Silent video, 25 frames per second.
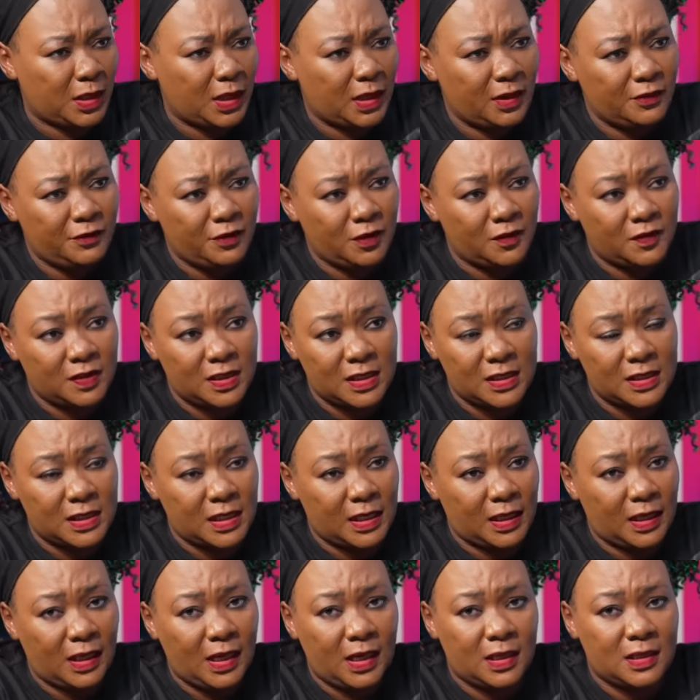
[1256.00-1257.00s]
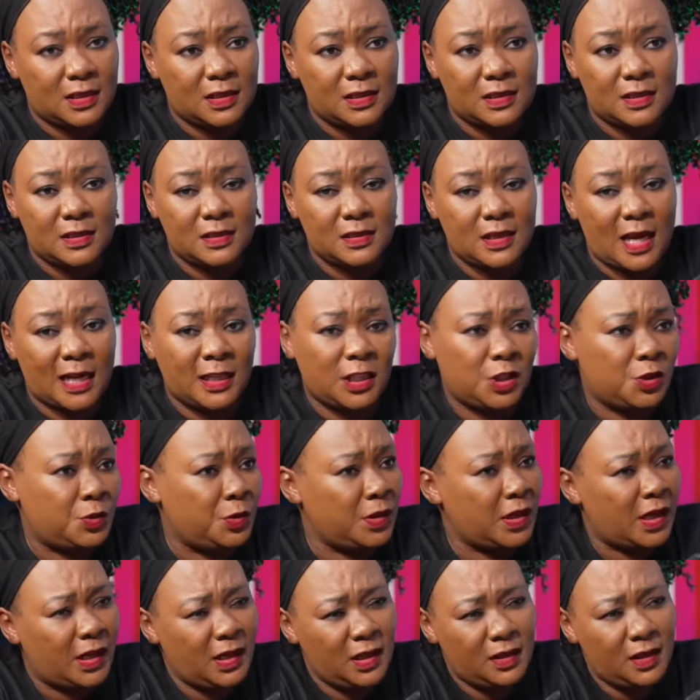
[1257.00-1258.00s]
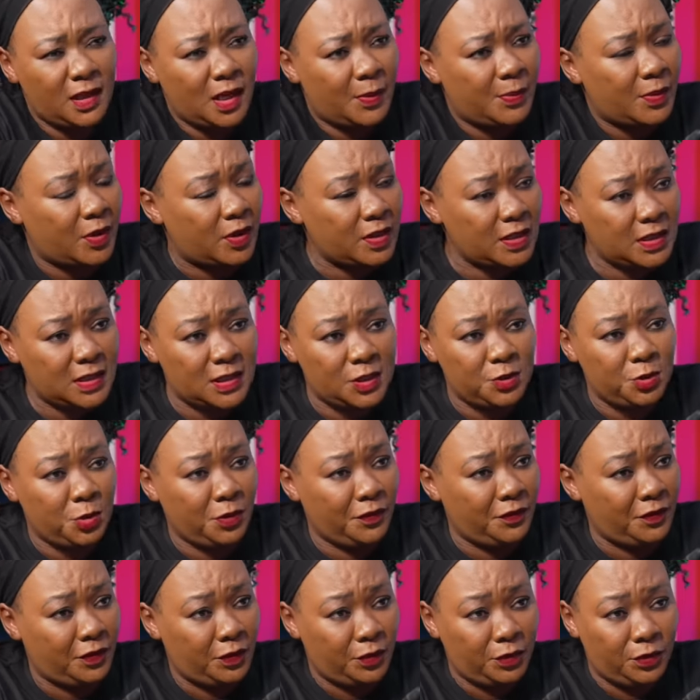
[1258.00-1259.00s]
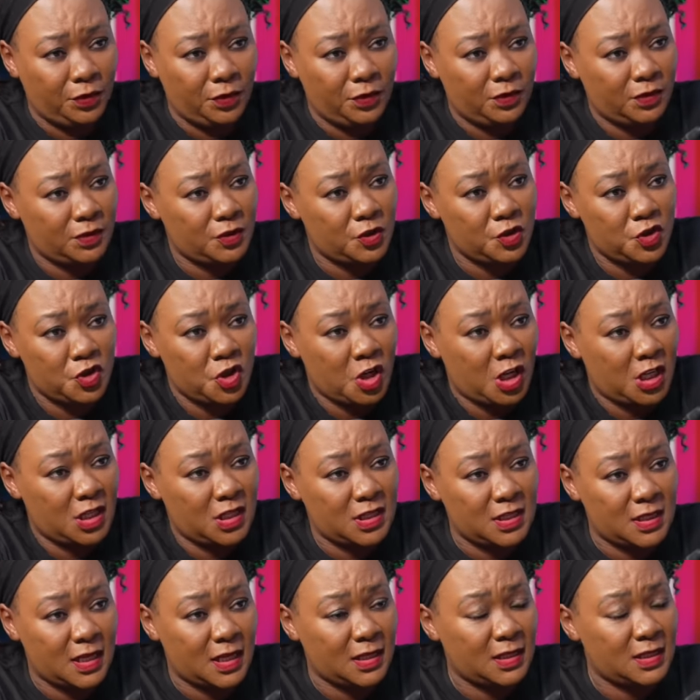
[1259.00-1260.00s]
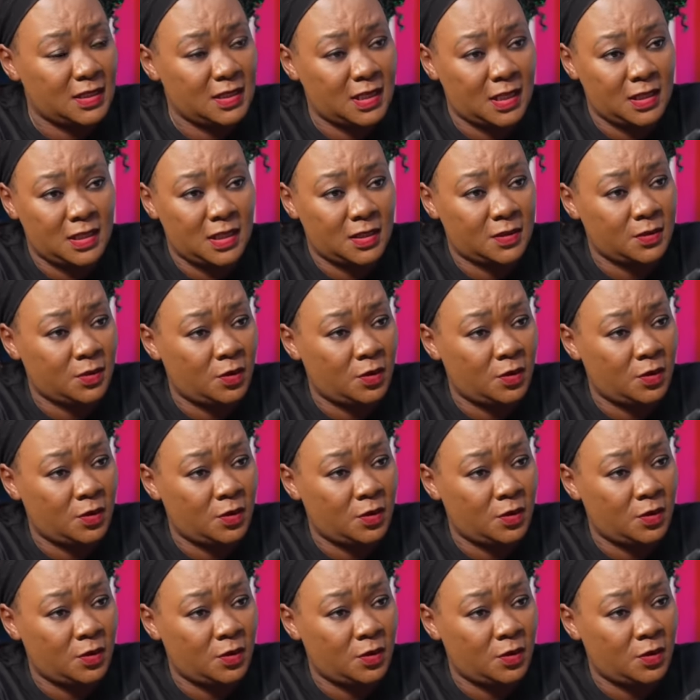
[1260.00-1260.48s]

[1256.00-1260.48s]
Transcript: have of the day and are they doing anything about it in your view to change that status